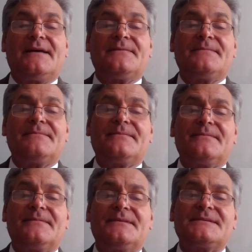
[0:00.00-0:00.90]
And
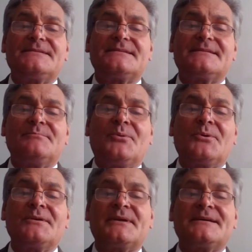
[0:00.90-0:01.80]
this is
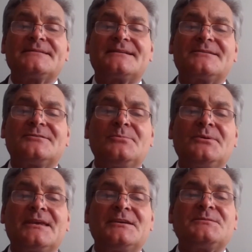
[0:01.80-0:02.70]
important because
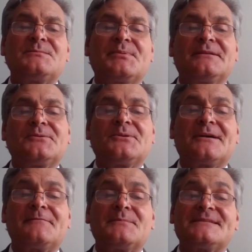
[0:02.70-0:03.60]
global engagement by local
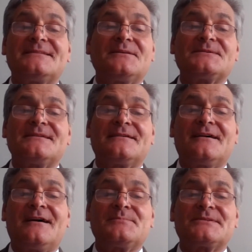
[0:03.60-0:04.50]
governments now is not
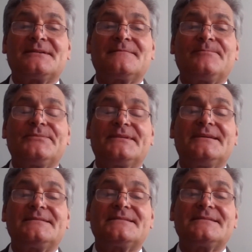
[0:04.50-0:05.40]
an option.
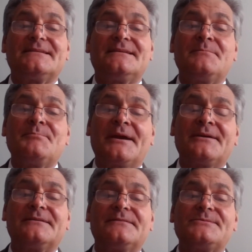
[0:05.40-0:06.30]
It's an
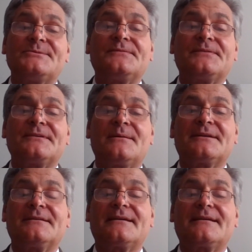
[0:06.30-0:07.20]
imperative due to
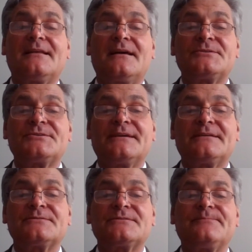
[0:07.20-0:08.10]
phenomena like climate
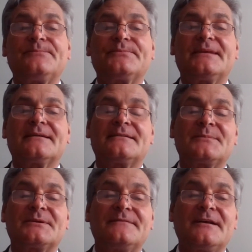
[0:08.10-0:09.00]
change,
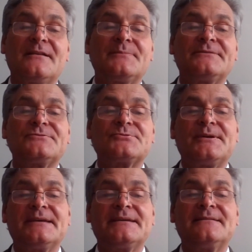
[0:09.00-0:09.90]
economic development,
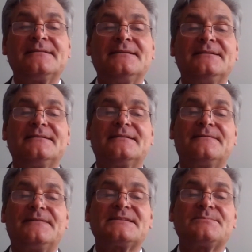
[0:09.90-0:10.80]
trade,
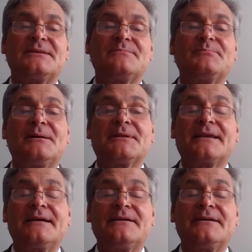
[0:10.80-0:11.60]
investment, public